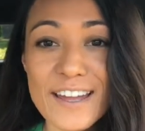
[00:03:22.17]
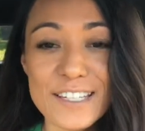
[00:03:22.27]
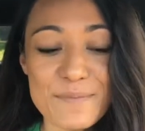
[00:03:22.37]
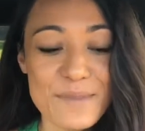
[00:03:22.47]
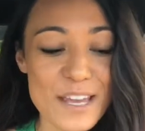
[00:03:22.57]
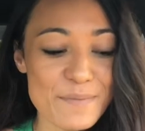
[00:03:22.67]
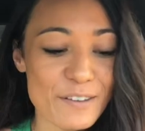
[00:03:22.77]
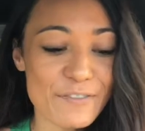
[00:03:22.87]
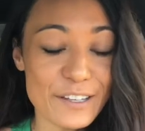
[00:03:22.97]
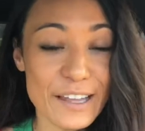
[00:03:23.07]
to make me
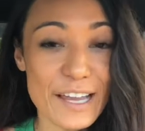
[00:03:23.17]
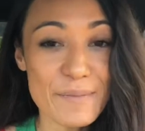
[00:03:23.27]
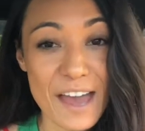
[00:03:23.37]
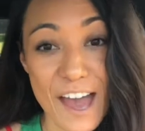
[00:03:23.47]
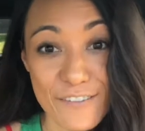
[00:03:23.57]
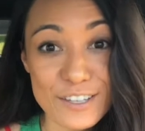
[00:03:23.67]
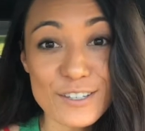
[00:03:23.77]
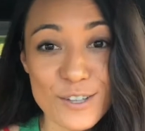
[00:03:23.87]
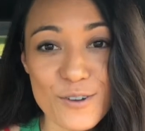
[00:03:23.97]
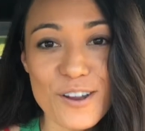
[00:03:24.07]
feel like I'm having
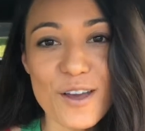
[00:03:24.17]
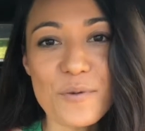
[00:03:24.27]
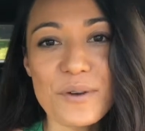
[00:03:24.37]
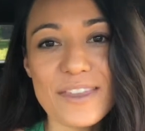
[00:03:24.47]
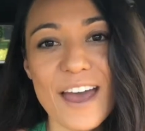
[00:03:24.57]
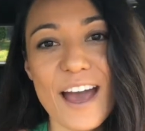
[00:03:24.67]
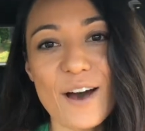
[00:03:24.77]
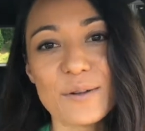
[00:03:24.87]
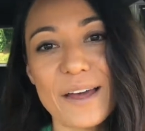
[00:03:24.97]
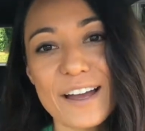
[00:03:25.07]
soda
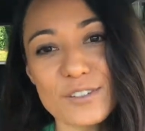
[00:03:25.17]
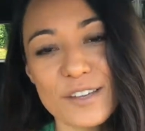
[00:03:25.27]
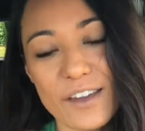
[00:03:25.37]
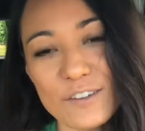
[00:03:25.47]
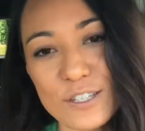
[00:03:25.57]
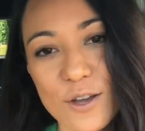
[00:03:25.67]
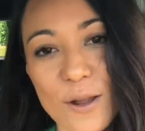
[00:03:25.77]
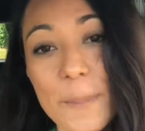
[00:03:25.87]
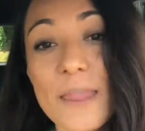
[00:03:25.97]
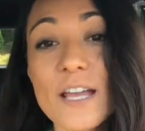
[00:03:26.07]
without actually having soda.